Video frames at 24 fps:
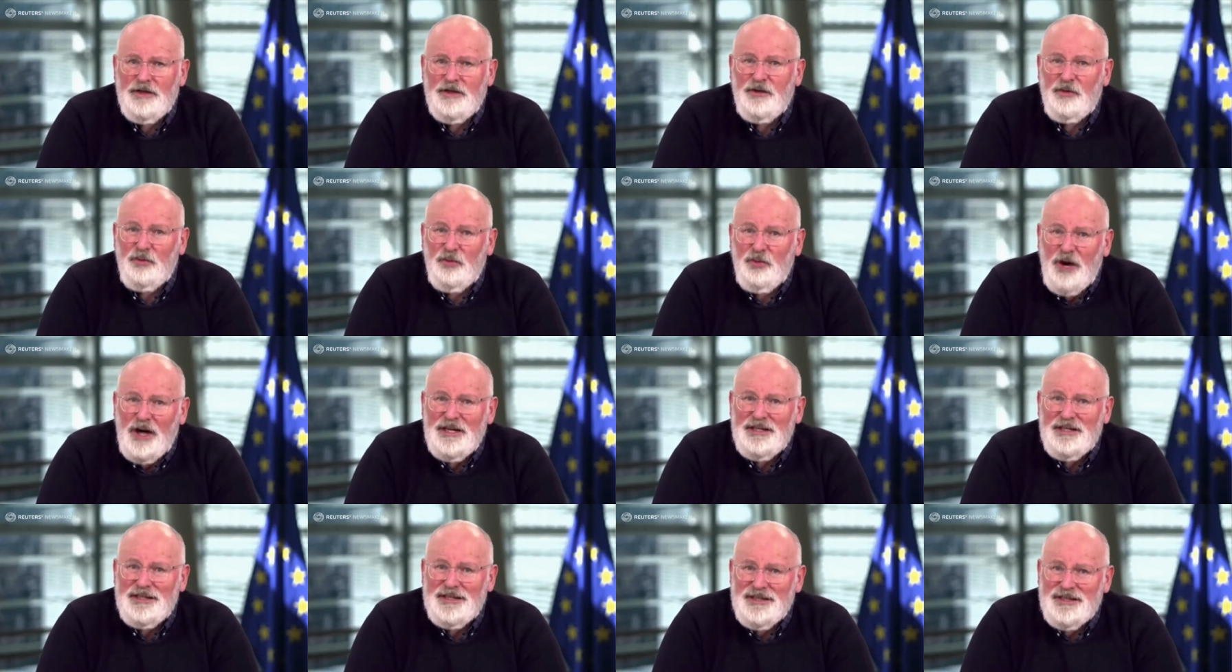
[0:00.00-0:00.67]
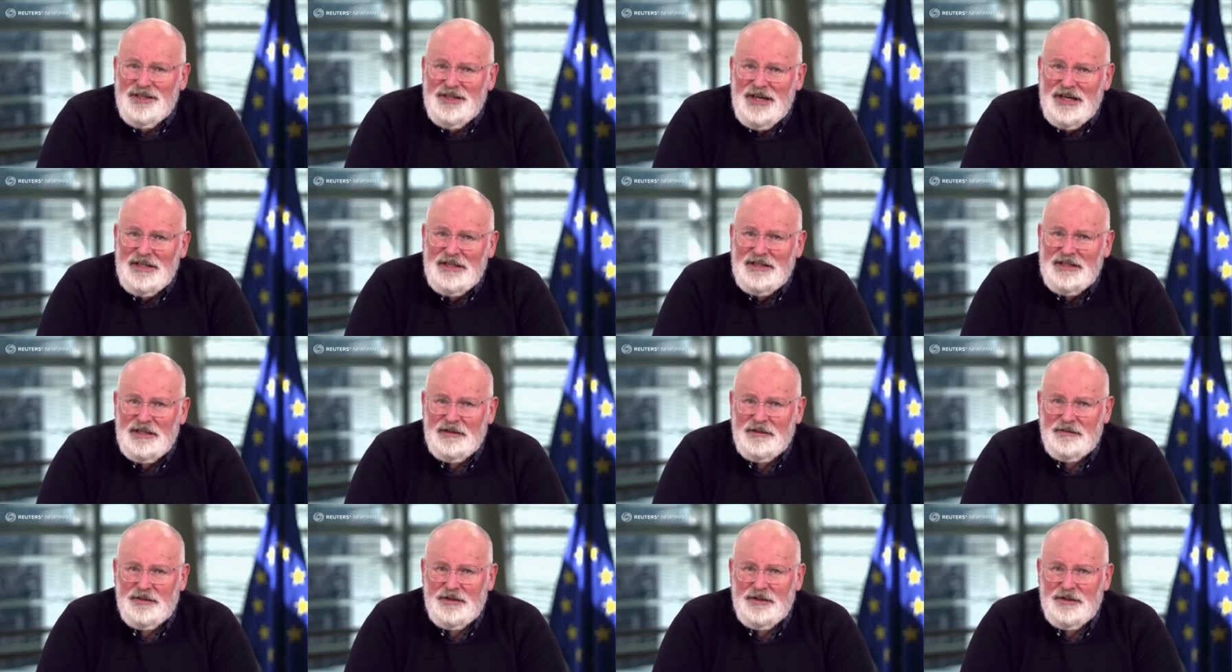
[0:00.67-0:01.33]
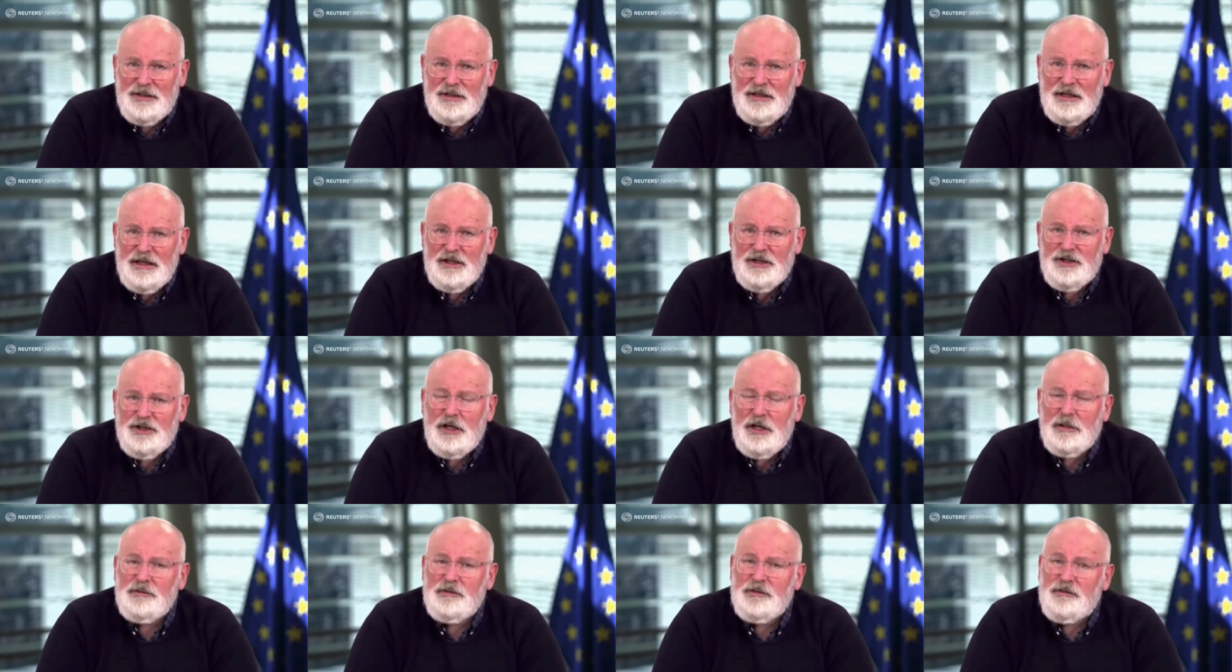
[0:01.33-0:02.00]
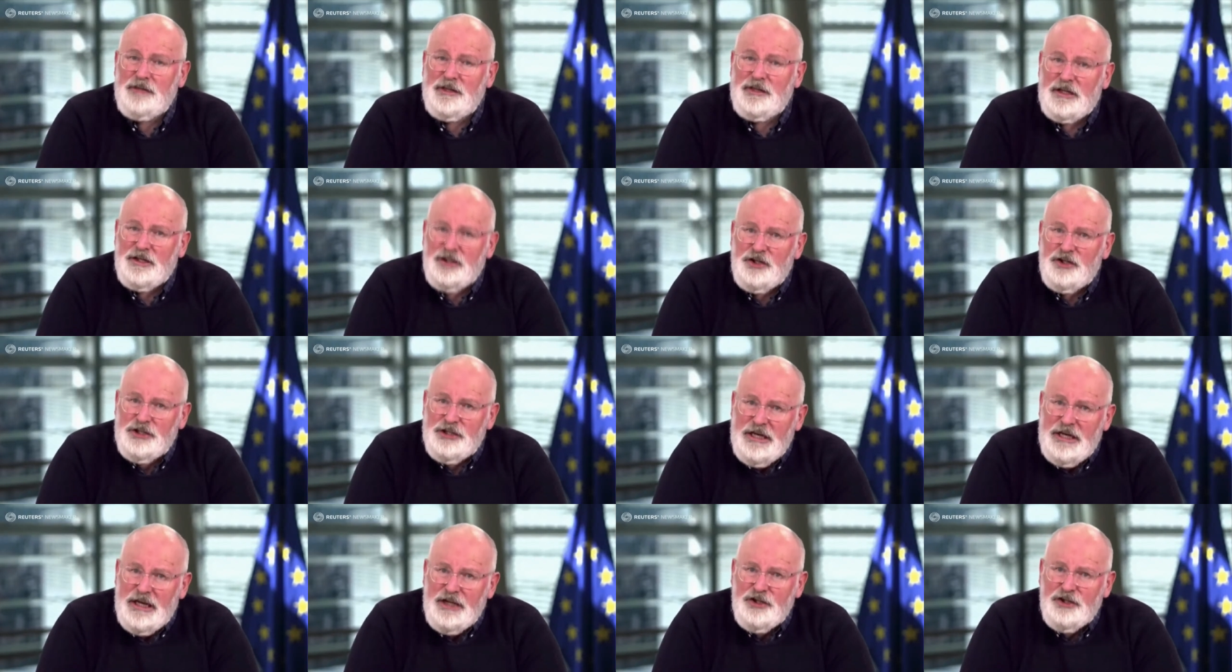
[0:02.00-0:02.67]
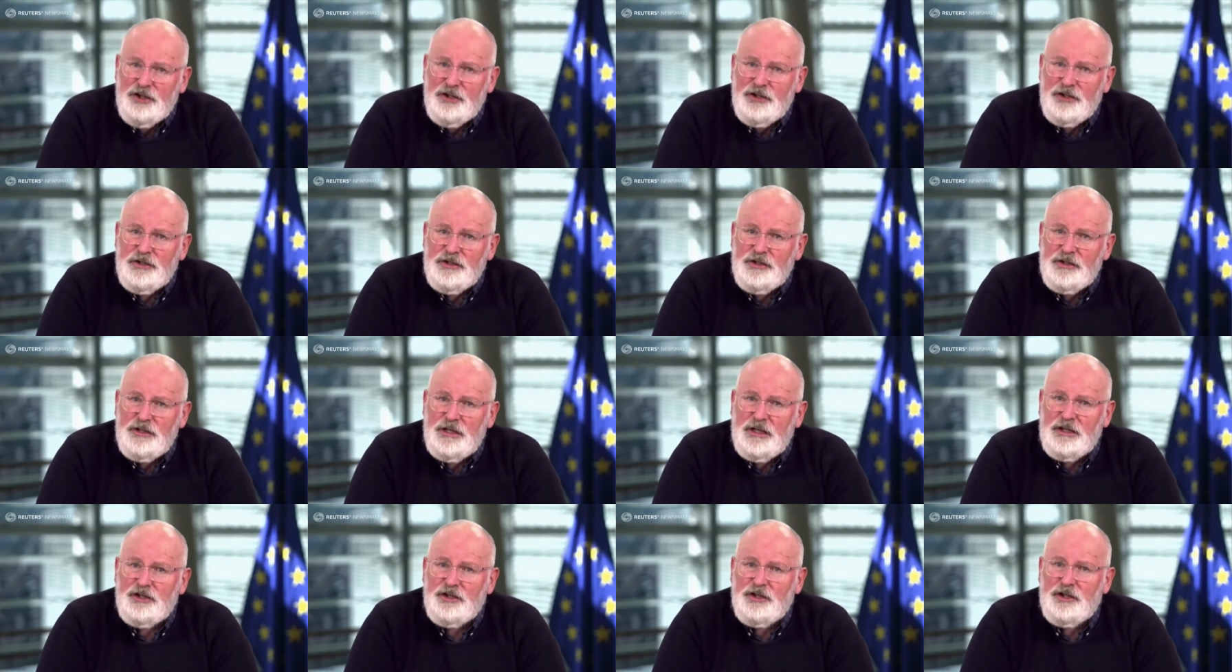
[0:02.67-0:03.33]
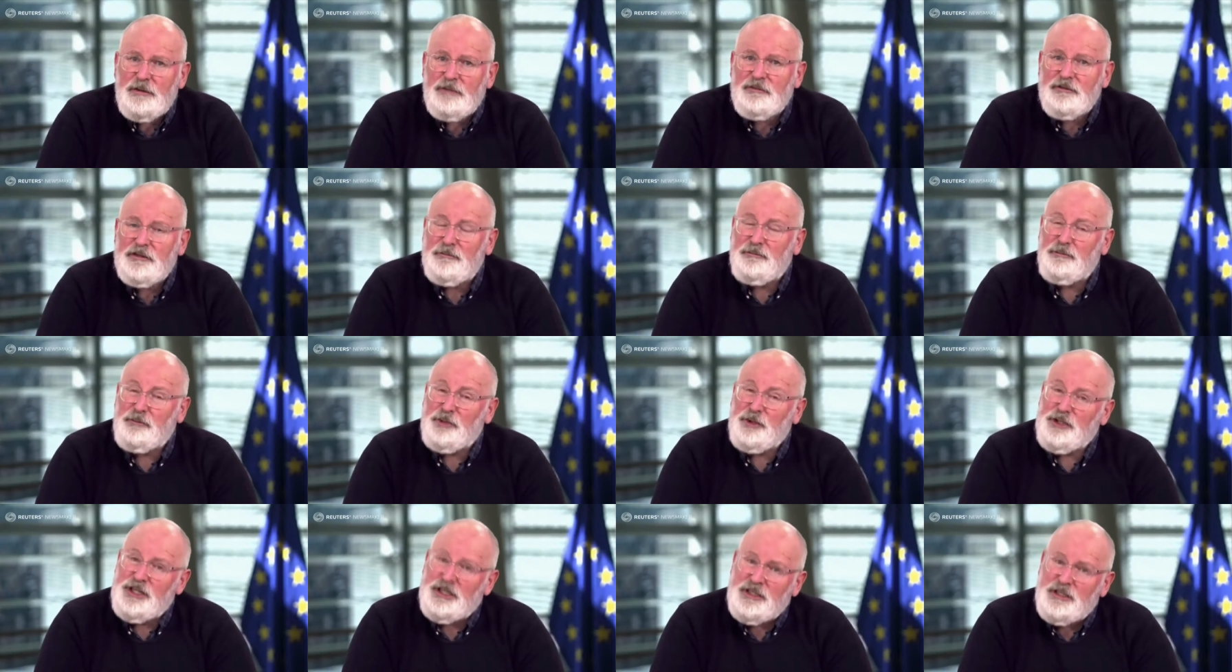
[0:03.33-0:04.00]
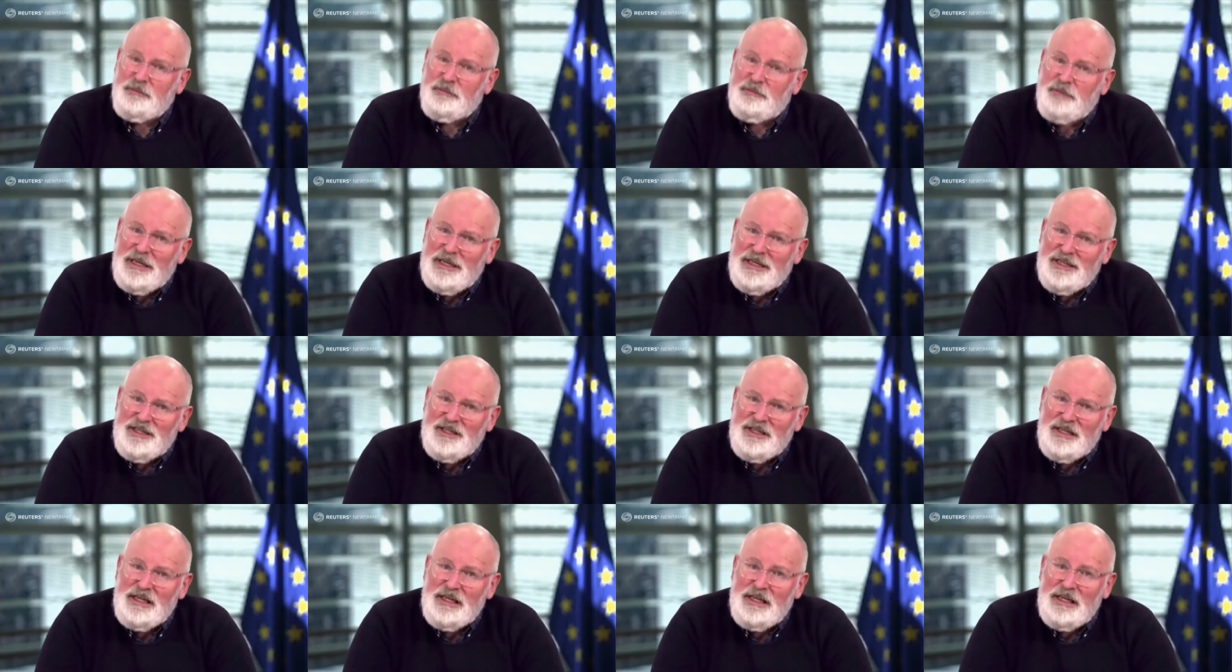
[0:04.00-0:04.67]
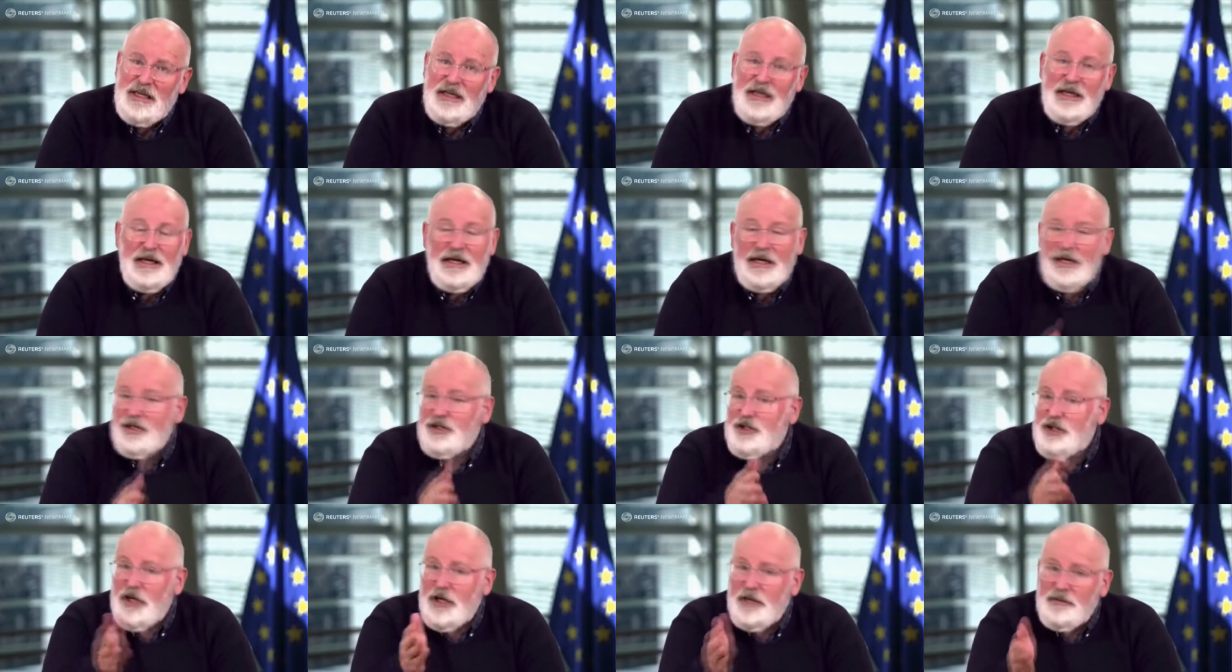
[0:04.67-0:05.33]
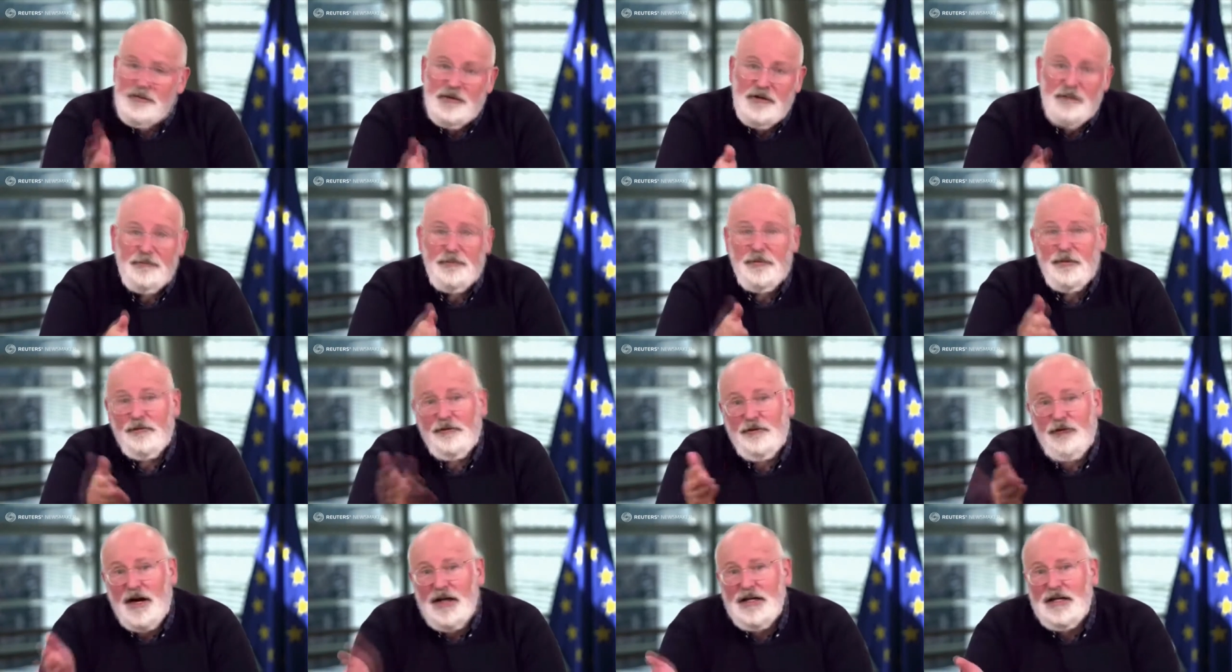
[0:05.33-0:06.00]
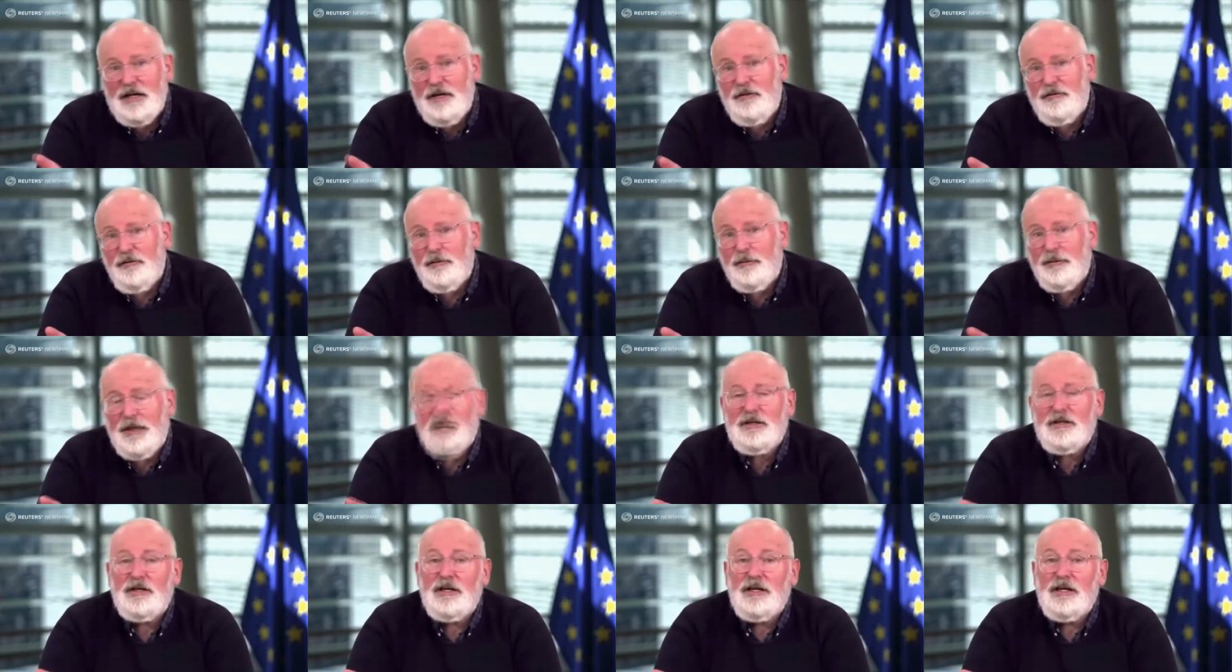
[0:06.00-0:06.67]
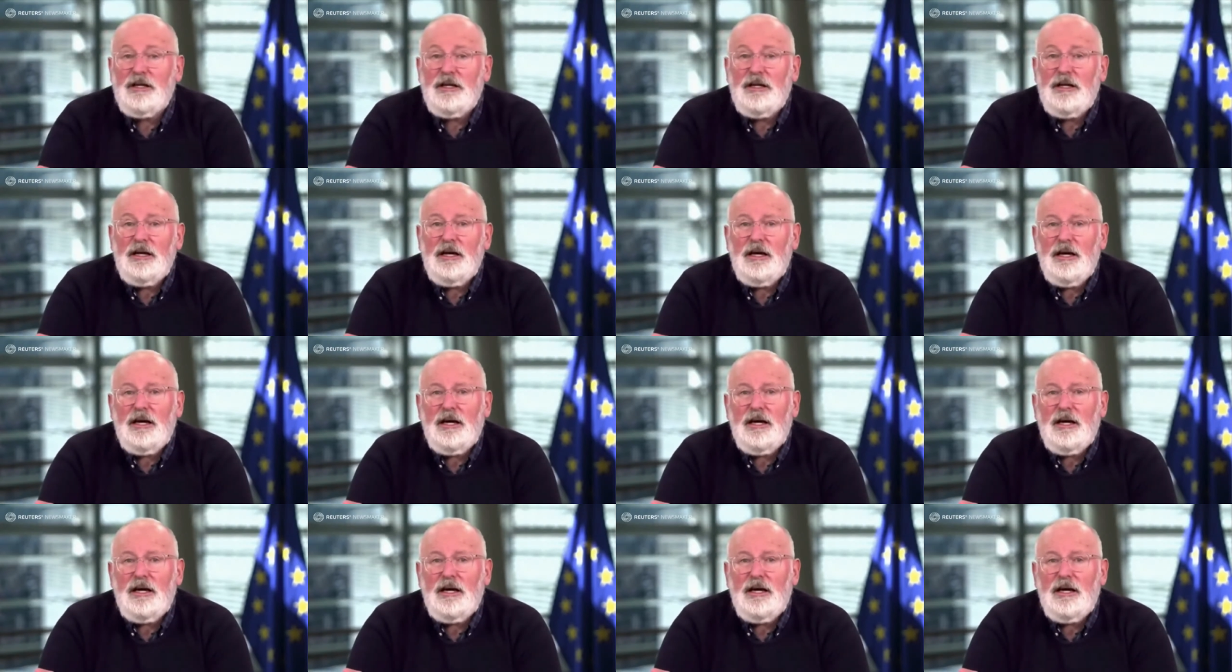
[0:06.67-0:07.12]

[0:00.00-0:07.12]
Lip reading: with the right incentives in terms of legislation, in terms of predictability, in terms of providing for better